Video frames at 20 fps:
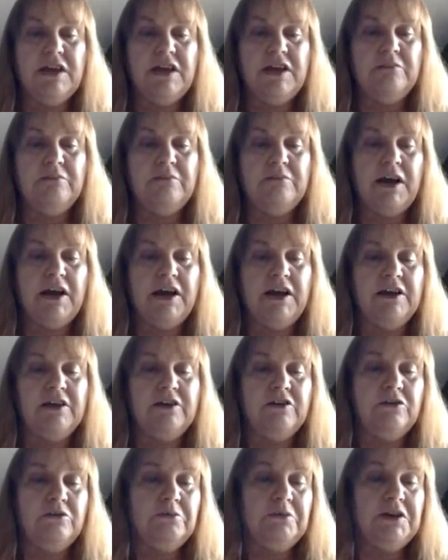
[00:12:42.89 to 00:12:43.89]
and by
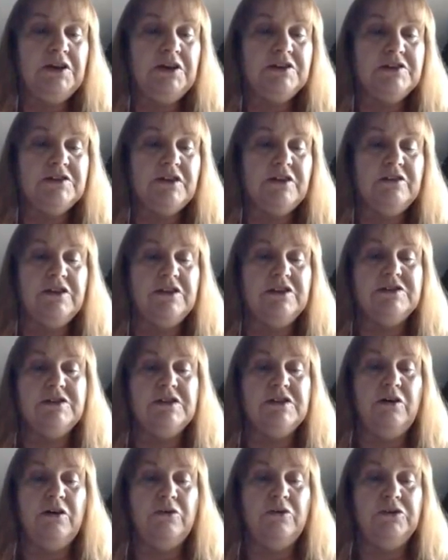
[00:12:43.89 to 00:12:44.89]
no means are these
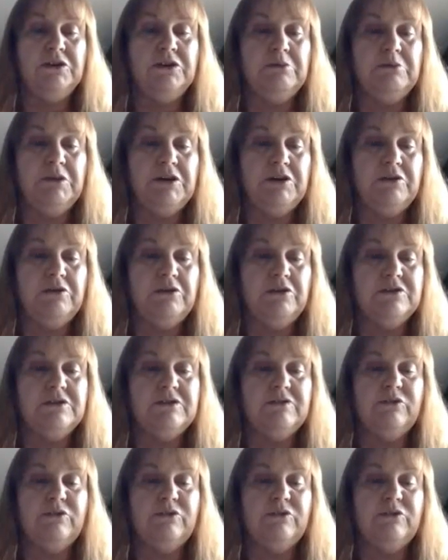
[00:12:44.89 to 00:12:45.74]
the only minerals: